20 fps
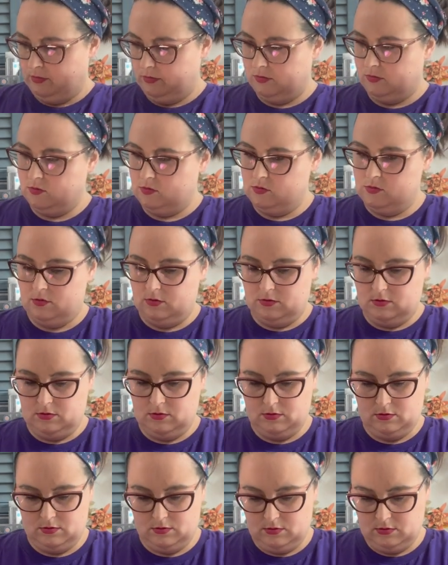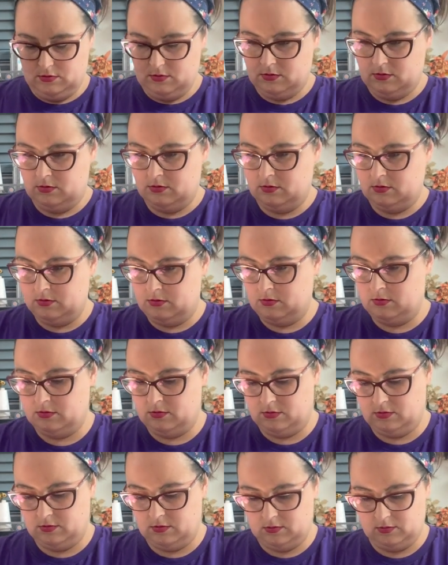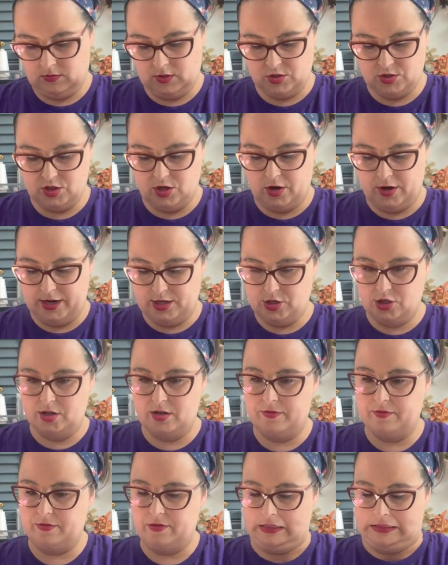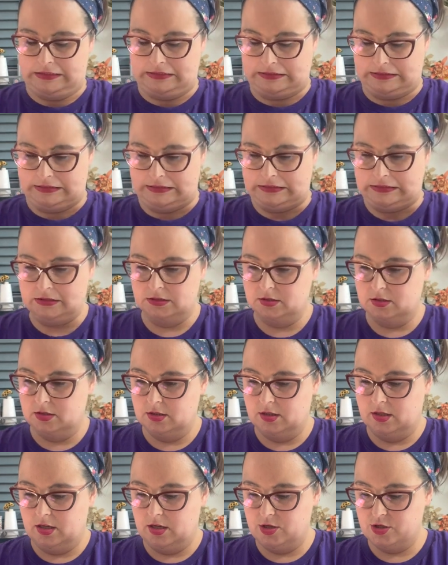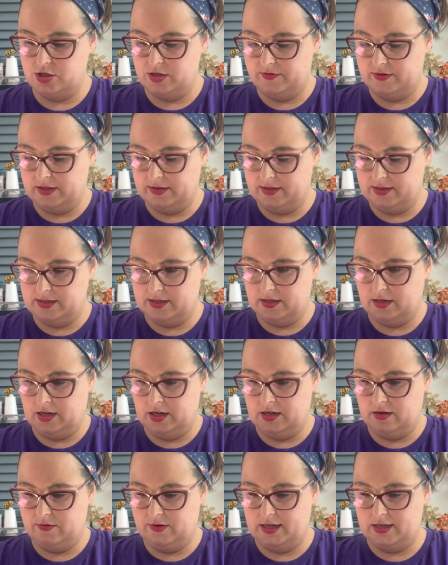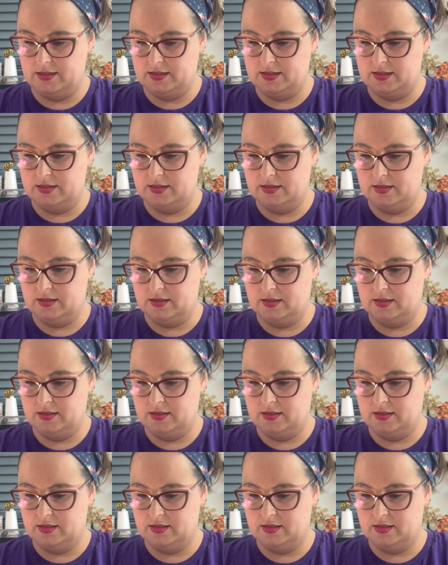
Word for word: Mm-mm-mm-mm. Sorry, I should have I should have done this in advance.